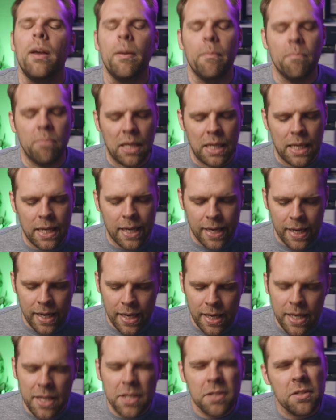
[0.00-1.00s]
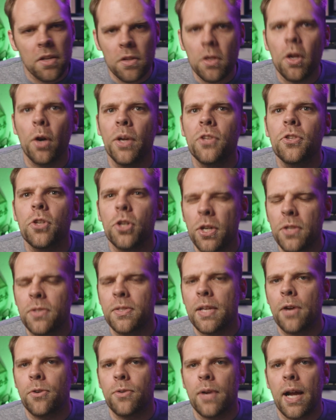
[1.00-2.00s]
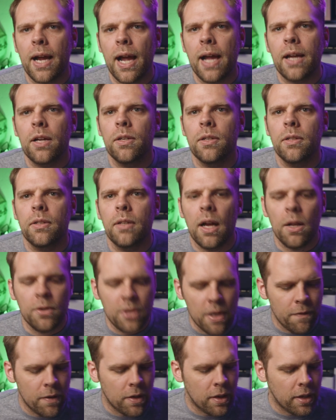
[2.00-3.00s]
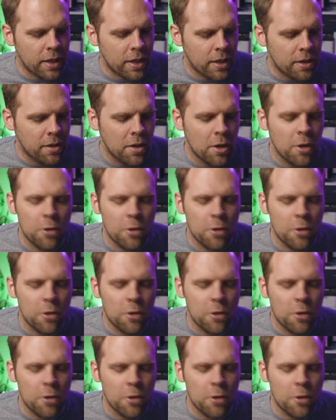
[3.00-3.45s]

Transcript: But uh, it's you know it's a good soundtrack. I could I'll definitely